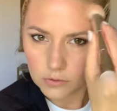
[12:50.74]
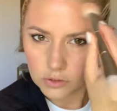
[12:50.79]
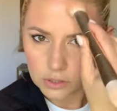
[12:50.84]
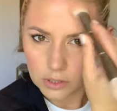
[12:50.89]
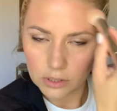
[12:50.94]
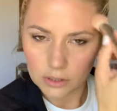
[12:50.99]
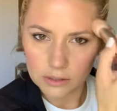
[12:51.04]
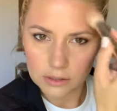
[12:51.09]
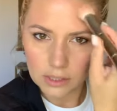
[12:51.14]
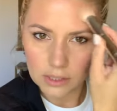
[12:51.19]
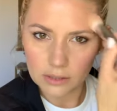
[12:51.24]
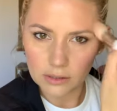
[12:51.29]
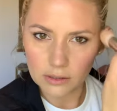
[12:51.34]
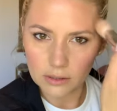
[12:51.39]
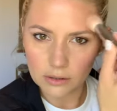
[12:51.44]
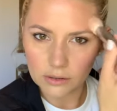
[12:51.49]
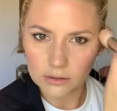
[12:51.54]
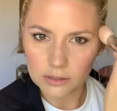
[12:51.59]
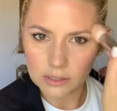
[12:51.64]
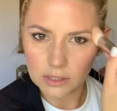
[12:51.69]
just like the
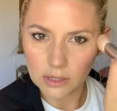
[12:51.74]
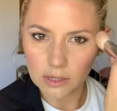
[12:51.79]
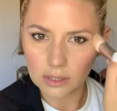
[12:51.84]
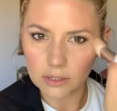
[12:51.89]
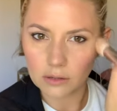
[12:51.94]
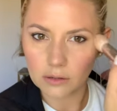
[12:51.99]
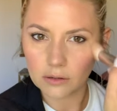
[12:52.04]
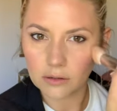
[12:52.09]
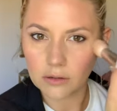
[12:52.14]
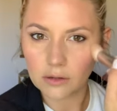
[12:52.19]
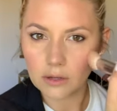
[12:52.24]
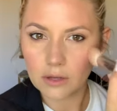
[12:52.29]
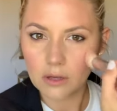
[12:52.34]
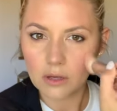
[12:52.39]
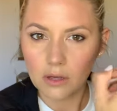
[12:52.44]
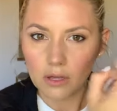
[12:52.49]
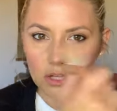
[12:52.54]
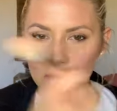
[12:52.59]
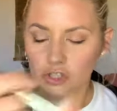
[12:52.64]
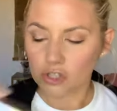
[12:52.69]
other side.
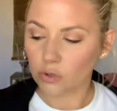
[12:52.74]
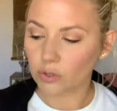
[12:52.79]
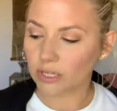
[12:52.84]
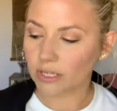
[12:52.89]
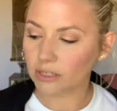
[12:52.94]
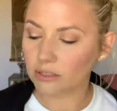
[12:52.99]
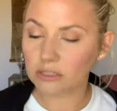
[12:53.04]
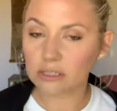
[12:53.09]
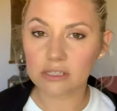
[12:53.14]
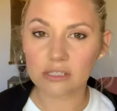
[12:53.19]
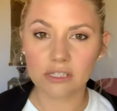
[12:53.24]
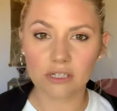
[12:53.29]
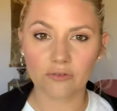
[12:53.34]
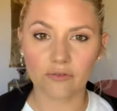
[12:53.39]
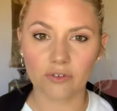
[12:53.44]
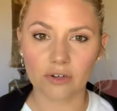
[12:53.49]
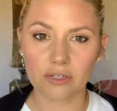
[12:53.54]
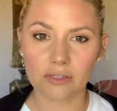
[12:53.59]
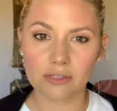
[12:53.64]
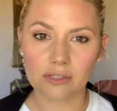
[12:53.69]
So here's the
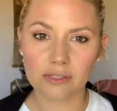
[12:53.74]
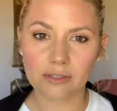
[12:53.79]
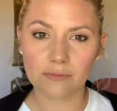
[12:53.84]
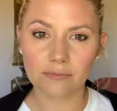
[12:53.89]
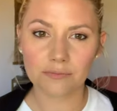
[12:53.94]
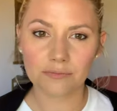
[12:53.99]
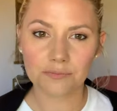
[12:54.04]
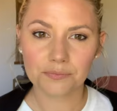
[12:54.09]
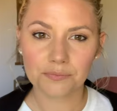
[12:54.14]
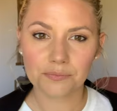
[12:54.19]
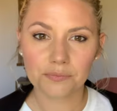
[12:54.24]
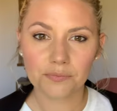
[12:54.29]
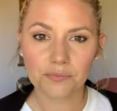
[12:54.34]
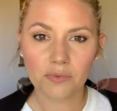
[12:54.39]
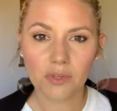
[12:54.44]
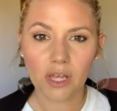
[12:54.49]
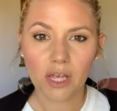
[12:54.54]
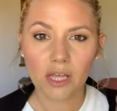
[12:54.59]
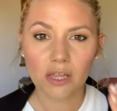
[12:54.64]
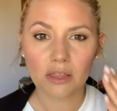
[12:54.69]
difference.
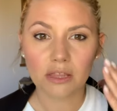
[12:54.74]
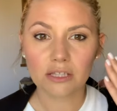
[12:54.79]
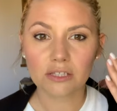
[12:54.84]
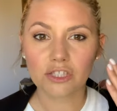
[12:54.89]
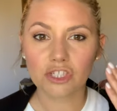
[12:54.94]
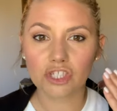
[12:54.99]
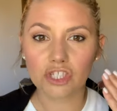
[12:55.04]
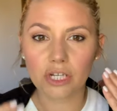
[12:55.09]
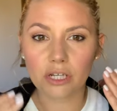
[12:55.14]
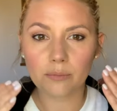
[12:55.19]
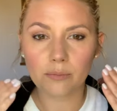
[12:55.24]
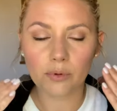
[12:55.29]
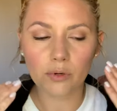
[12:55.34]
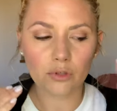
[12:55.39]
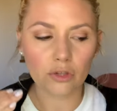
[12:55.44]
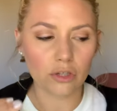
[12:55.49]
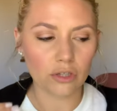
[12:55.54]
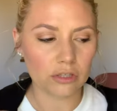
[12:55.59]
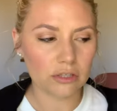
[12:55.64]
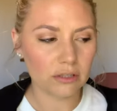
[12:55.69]
This cheekbone
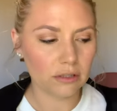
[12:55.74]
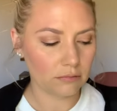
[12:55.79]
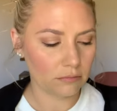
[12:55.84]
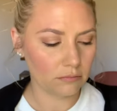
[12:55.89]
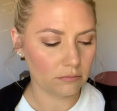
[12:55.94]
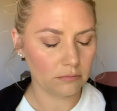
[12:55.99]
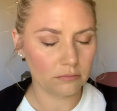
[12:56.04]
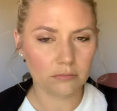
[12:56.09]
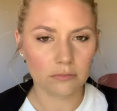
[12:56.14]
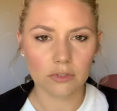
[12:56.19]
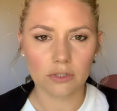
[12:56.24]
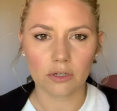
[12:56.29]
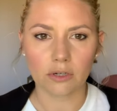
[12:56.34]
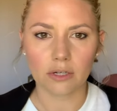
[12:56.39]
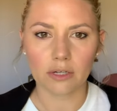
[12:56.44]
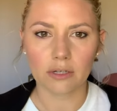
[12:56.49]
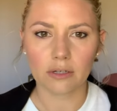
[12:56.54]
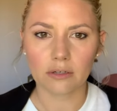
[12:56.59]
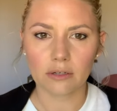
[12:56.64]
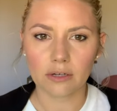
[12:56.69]
looks,
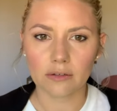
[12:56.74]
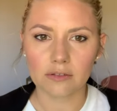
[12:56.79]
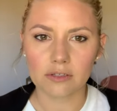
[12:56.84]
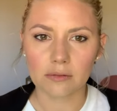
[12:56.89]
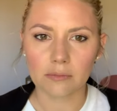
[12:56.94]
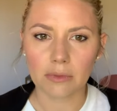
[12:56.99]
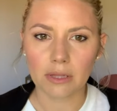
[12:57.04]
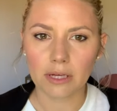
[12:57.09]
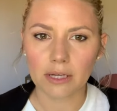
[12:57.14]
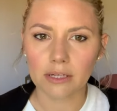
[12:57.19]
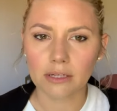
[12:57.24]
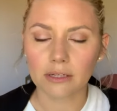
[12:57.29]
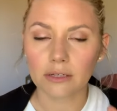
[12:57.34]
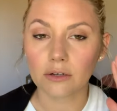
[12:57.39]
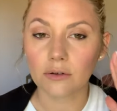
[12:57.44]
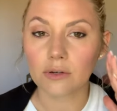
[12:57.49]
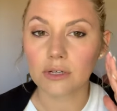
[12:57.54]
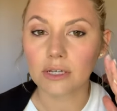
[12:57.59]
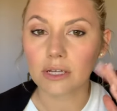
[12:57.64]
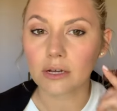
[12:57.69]
sorry, I have some lighting
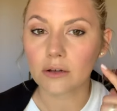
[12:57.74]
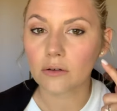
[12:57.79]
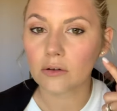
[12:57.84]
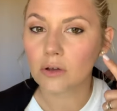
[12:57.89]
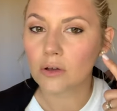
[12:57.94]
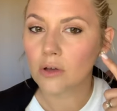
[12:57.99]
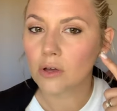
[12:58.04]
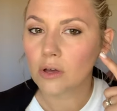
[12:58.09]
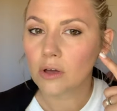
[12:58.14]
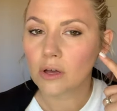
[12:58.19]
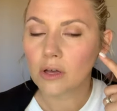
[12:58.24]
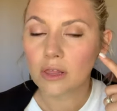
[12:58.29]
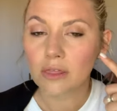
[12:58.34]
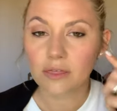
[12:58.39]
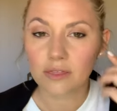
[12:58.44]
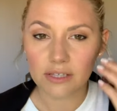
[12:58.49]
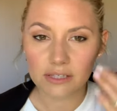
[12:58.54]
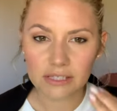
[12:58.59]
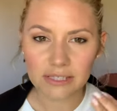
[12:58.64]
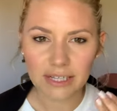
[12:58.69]
going down.
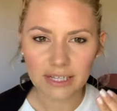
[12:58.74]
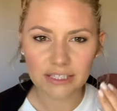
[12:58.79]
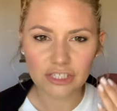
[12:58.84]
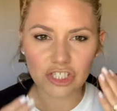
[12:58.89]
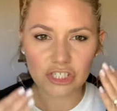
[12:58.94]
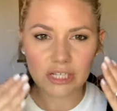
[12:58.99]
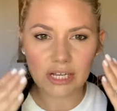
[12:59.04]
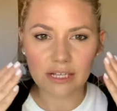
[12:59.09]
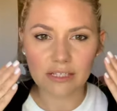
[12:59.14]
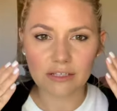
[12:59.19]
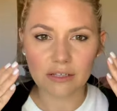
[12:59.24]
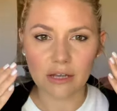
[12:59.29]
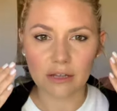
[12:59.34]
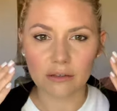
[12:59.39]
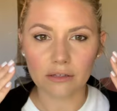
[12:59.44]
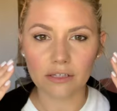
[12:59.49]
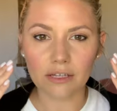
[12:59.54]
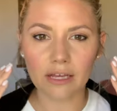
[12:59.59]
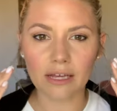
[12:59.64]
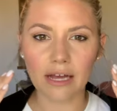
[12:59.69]
This side just has, a,
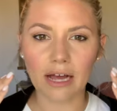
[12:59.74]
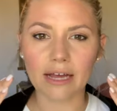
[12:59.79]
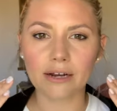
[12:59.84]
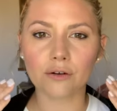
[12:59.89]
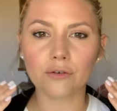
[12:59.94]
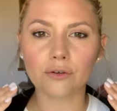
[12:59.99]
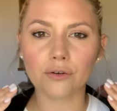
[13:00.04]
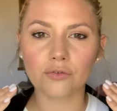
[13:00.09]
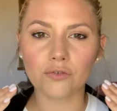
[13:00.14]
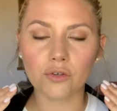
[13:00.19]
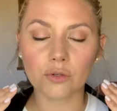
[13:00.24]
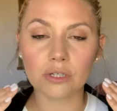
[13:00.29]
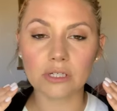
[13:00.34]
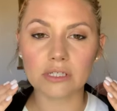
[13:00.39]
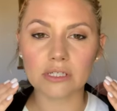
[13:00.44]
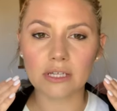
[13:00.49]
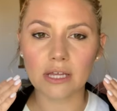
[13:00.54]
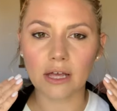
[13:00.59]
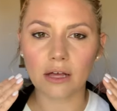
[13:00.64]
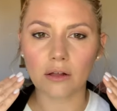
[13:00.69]
I don't know if you can
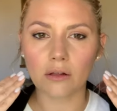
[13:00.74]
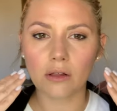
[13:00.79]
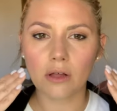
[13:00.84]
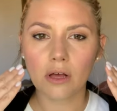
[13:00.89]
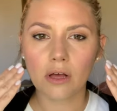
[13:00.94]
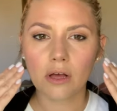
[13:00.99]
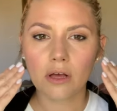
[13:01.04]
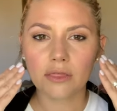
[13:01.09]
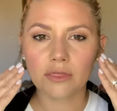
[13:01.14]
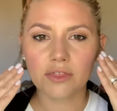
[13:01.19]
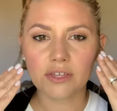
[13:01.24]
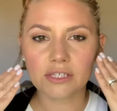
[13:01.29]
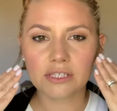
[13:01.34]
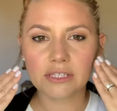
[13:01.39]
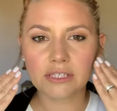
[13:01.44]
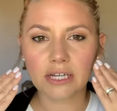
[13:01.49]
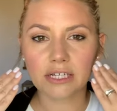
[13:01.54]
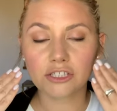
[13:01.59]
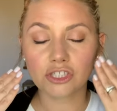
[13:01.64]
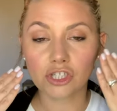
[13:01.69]
tell, this
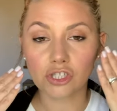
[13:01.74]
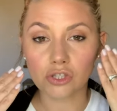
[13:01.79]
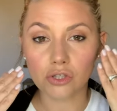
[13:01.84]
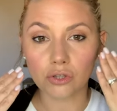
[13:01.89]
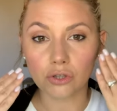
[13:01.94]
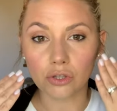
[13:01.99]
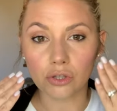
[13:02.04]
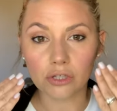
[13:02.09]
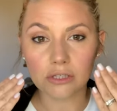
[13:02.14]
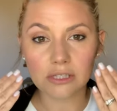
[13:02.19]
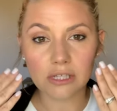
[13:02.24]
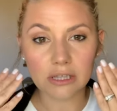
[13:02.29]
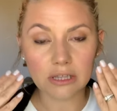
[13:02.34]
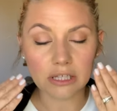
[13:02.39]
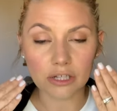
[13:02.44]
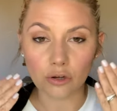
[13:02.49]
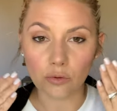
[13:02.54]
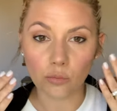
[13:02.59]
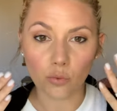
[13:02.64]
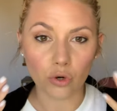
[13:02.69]
side just looks a
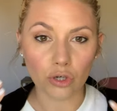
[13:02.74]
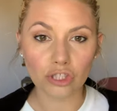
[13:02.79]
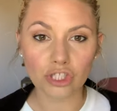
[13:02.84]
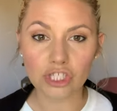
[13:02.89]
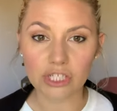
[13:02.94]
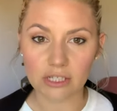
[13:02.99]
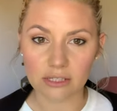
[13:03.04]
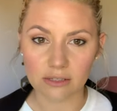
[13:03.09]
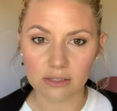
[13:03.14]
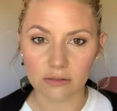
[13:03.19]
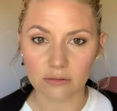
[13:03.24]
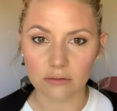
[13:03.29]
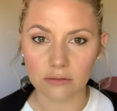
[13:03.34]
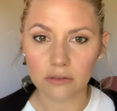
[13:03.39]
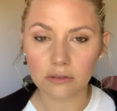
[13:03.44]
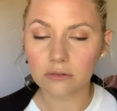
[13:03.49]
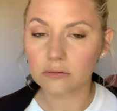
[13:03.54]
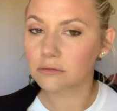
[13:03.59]
little more chiseled